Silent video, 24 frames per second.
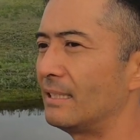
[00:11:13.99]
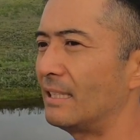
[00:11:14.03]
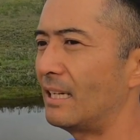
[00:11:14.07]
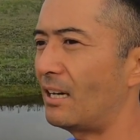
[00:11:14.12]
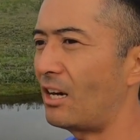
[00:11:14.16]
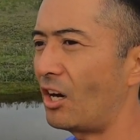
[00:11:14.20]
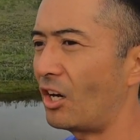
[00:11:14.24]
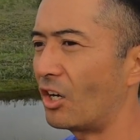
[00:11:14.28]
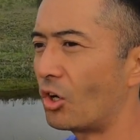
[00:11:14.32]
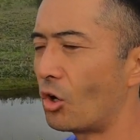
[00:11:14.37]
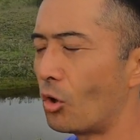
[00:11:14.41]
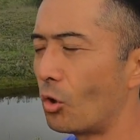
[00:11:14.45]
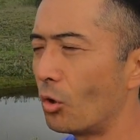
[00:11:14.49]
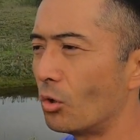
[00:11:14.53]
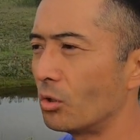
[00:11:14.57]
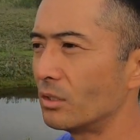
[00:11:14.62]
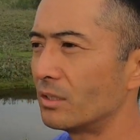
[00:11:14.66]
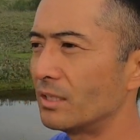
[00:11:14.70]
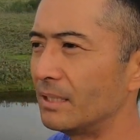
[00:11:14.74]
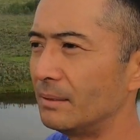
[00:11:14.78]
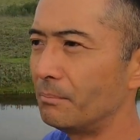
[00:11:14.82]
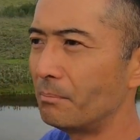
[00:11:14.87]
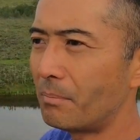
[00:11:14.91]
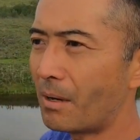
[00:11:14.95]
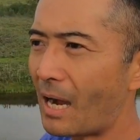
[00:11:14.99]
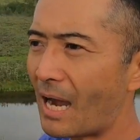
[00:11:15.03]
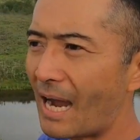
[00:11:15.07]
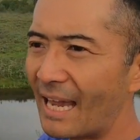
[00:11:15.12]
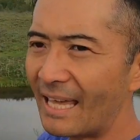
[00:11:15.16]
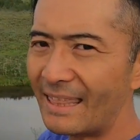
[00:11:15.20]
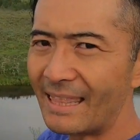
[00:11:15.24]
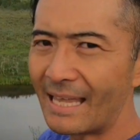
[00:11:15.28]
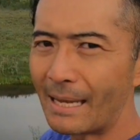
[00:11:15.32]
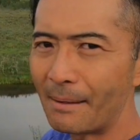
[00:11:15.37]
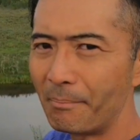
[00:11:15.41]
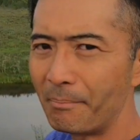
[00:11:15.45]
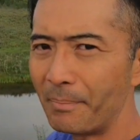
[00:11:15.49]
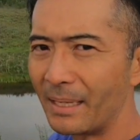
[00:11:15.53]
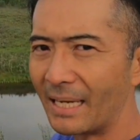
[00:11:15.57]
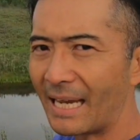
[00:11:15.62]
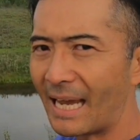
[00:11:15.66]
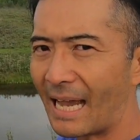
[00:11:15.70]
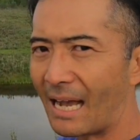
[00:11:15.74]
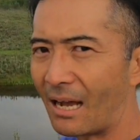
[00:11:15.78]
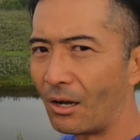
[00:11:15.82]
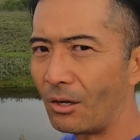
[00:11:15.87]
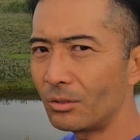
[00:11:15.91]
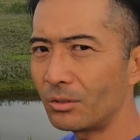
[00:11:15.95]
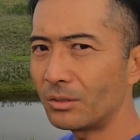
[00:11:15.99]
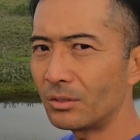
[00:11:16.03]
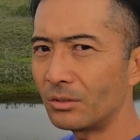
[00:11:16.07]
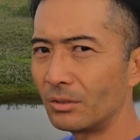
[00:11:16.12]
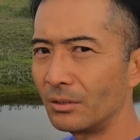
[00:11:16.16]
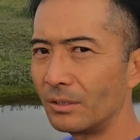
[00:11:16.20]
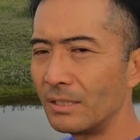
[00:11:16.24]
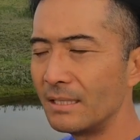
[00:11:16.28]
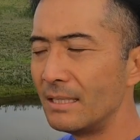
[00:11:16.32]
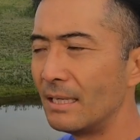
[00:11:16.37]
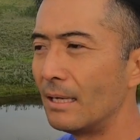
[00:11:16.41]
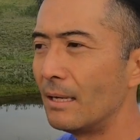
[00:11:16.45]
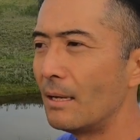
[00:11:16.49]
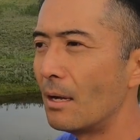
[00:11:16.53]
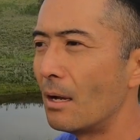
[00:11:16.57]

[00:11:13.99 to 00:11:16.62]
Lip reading: set our goals in buying that big house or